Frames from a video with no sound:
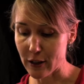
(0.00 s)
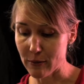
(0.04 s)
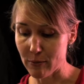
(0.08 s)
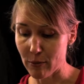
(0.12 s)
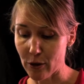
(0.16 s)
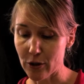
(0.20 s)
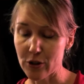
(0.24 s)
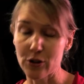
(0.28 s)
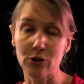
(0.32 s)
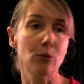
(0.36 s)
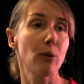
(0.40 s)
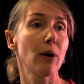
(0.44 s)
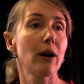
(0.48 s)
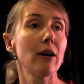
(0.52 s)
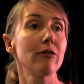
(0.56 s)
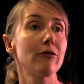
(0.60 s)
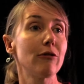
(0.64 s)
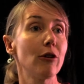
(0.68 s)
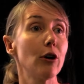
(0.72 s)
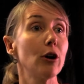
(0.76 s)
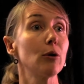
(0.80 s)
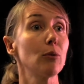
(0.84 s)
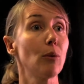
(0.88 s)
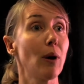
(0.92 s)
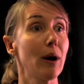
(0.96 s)
per square
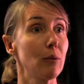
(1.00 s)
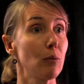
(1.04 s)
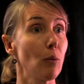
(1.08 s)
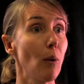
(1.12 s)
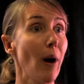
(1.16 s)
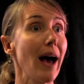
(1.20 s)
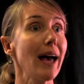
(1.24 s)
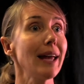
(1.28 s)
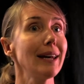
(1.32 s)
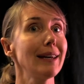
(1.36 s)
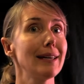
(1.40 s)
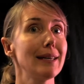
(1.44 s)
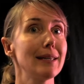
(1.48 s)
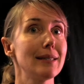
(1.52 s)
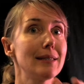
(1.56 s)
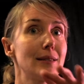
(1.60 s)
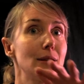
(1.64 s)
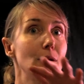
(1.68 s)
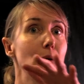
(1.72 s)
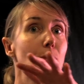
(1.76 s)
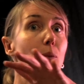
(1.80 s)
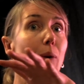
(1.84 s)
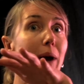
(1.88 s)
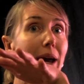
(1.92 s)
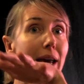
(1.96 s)
foot when wet is
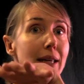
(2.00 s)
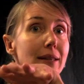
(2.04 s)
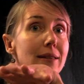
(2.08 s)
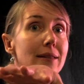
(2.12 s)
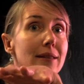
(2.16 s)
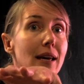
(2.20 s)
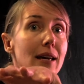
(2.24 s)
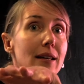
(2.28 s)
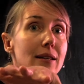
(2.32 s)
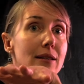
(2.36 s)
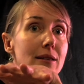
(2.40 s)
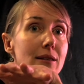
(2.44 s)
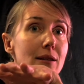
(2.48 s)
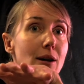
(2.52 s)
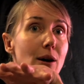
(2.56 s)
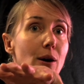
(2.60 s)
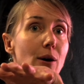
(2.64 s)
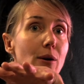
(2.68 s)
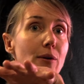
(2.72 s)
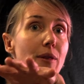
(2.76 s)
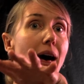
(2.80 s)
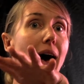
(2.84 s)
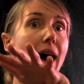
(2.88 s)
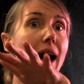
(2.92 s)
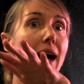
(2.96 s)
the weight, and
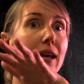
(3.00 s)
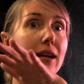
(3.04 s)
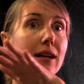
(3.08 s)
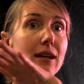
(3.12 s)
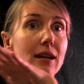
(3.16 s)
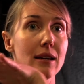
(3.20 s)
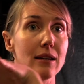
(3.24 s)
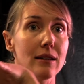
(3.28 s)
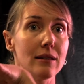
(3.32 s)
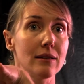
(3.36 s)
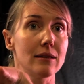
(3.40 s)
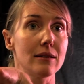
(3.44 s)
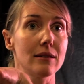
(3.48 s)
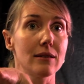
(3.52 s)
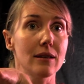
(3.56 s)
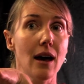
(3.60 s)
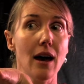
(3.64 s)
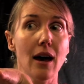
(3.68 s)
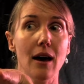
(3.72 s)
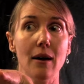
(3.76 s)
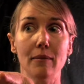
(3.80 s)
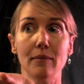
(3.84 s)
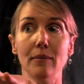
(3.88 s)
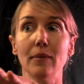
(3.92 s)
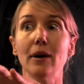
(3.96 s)
so that
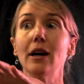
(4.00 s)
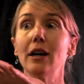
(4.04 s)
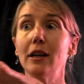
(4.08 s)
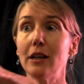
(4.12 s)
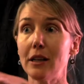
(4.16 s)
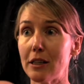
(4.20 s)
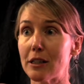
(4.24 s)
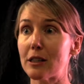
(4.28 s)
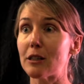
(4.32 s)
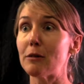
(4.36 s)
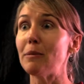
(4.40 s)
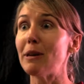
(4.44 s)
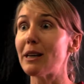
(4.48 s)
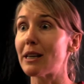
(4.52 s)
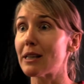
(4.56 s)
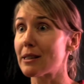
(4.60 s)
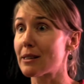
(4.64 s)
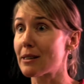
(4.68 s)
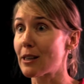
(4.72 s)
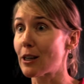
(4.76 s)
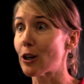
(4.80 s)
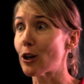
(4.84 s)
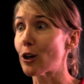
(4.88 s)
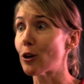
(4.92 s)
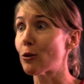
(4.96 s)
needs to be
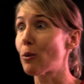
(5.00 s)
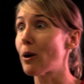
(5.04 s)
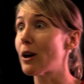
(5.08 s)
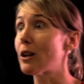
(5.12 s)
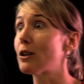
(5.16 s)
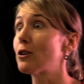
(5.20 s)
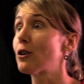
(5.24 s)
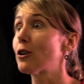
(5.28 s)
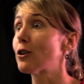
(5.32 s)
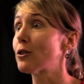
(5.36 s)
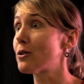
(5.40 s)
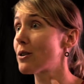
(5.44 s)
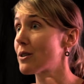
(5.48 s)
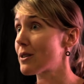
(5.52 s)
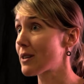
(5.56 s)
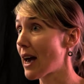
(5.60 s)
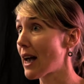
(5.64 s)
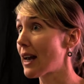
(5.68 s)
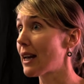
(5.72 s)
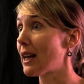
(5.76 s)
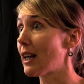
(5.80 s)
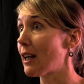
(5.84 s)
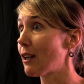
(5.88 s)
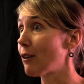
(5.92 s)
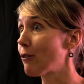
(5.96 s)
considered when you're
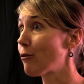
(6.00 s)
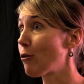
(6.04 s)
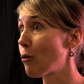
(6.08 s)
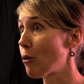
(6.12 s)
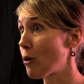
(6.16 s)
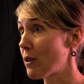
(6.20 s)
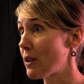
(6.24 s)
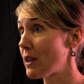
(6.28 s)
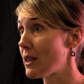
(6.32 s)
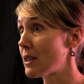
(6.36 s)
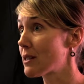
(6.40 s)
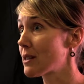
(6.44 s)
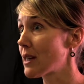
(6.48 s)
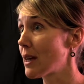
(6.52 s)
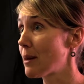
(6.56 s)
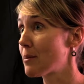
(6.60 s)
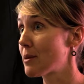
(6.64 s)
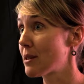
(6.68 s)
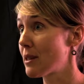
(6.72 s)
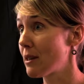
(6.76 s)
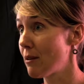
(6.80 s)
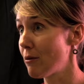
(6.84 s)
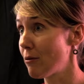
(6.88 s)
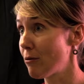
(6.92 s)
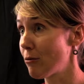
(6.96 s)
designing for these
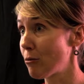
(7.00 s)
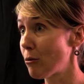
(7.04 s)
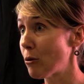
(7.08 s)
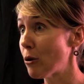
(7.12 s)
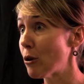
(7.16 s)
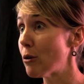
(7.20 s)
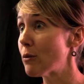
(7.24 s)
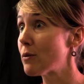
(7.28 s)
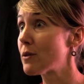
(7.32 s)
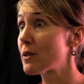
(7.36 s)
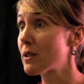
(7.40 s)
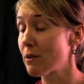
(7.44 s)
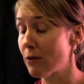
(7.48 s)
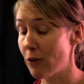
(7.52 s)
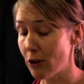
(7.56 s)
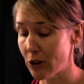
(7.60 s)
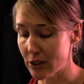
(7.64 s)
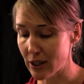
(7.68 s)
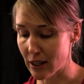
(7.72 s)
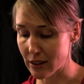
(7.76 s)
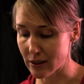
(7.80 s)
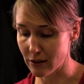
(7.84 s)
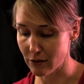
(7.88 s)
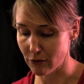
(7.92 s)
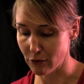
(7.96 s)
types of roofs, for
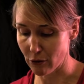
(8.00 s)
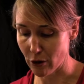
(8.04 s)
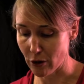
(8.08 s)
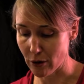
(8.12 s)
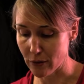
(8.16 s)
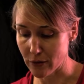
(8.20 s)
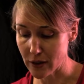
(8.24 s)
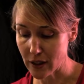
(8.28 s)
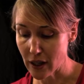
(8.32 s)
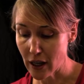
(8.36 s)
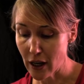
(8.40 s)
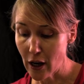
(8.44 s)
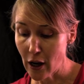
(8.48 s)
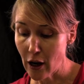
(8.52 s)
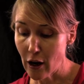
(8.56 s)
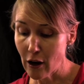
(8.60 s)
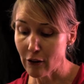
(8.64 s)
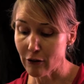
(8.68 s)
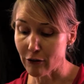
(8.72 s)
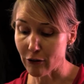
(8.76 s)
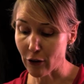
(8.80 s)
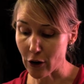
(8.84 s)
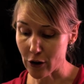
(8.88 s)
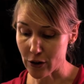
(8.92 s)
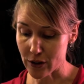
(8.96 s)
intensive roofs,
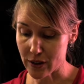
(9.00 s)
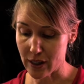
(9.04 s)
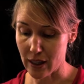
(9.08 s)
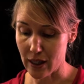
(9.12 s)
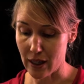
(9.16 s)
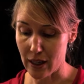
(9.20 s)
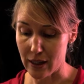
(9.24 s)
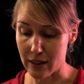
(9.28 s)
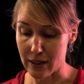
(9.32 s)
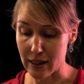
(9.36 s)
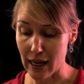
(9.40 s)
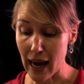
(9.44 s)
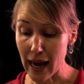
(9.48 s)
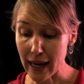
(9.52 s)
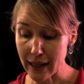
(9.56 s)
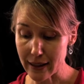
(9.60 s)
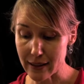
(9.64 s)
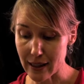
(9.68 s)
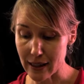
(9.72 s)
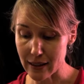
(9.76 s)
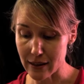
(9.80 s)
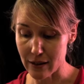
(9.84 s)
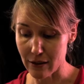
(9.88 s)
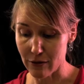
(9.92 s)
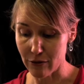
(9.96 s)
versus
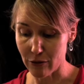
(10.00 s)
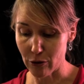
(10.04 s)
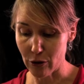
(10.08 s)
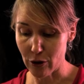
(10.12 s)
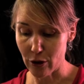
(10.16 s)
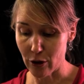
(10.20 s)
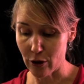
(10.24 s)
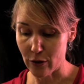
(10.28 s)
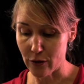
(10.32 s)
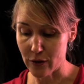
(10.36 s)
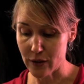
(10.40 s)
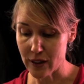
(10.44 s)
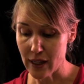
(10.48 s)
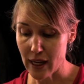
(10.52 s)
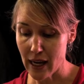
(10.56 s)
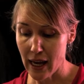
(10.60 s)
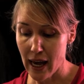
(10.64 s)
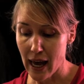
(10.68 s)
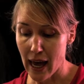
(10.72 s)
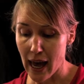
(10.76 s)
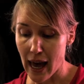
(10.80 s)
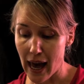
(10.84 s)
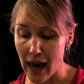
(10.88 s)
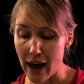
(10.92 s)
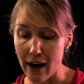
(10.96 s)
extensive roofs
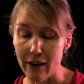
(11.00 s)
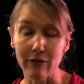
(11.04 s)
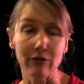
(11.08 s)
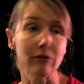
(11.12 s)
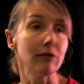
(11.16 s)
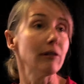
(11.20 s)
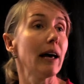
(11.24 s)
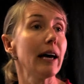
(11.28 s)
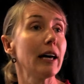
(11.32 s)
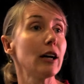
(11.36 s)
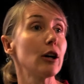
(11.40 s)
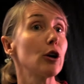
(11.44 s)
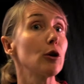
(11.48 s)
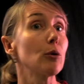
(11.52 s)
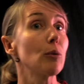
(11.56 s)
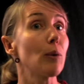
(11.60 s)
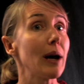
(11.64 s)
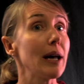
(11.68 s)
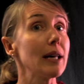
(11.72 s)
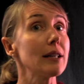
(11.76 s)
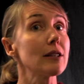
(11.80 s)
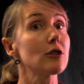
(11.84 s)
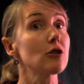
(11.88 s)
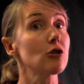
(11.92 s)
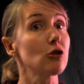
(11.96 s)
have lighter
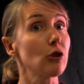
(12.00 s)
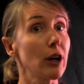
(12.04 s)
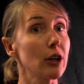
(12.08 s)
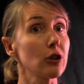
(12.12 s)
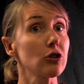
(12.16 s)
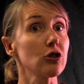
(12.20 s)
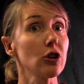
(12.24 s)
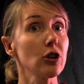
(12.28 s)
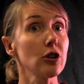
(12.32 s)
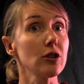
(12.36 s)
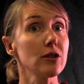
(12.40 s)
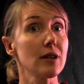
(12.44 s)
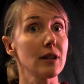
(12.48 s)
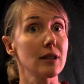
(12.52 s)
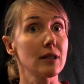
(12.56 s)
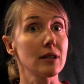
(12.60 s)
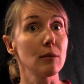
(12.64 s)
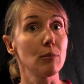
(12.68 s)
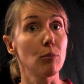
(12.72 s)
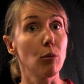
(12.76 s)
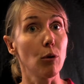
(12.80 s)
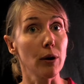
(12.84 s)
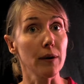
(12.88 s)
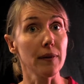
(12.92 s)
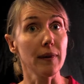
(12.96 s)
weight structures that
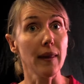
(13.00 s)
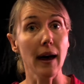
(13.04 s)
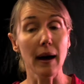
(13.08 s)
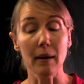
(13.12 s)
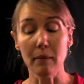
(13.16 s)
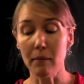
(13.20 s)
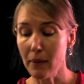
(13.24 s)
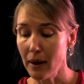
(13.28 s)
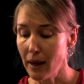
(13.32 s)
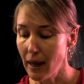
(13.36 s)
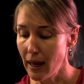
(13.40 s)
support them,